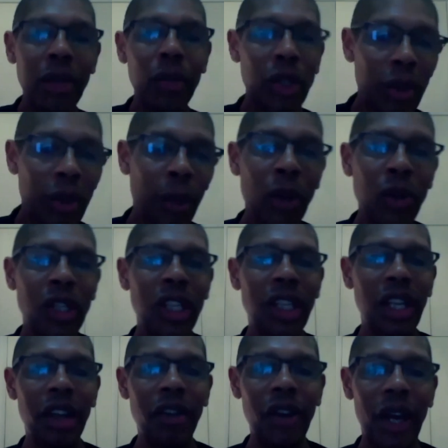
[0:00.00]
he was supposed to
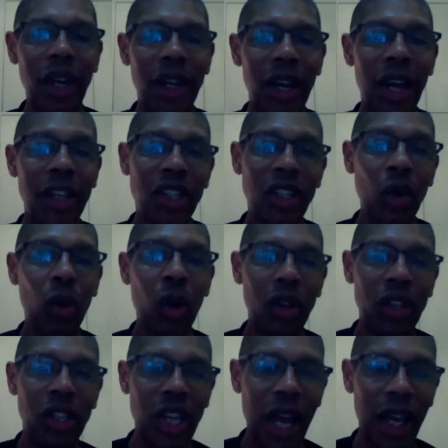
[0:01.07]
deliver and still
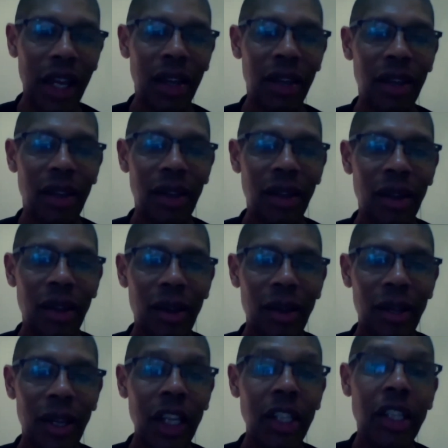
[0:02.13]
got the sack.
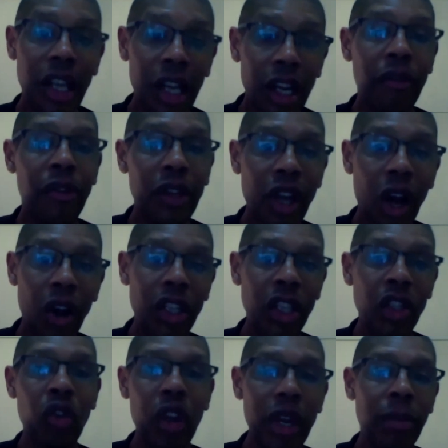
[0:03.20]
He delivered on
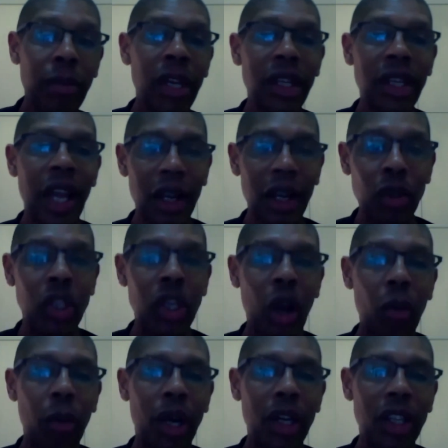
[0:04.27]
his remit that he was
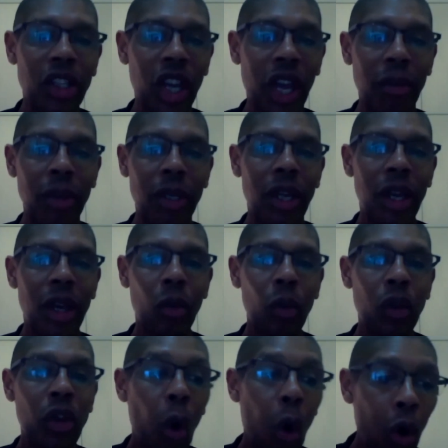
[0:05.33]
told by the chairman
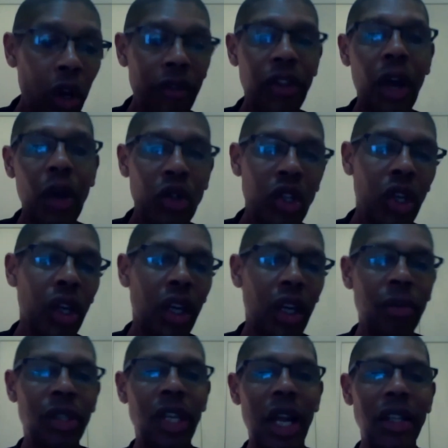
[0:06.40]
with all of those
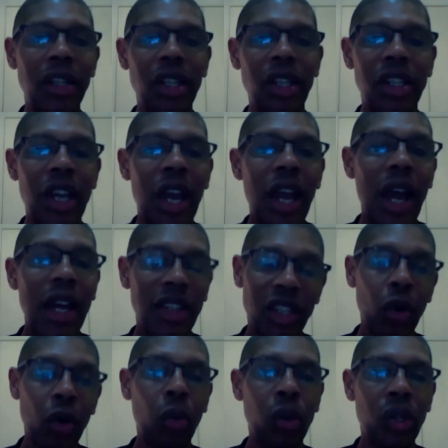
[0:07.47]
circumstances and
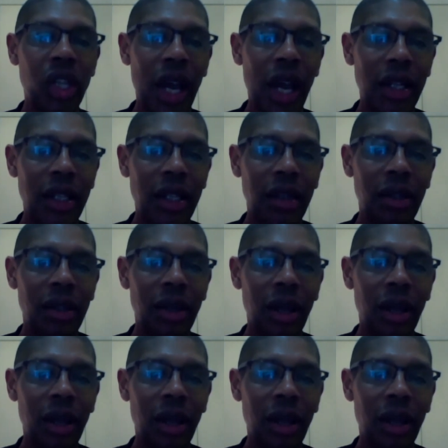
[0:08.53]
still was sacked.